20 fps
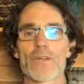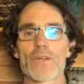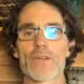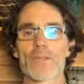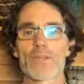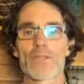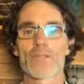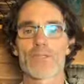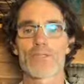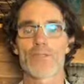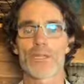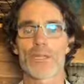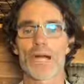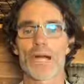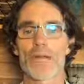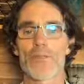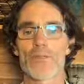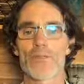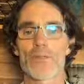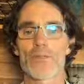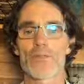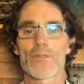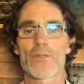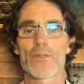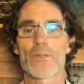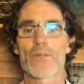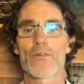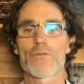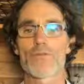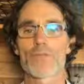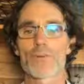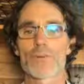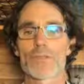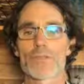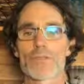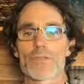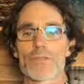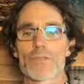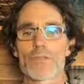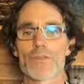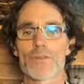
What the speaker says: year, which is gathering with loved ones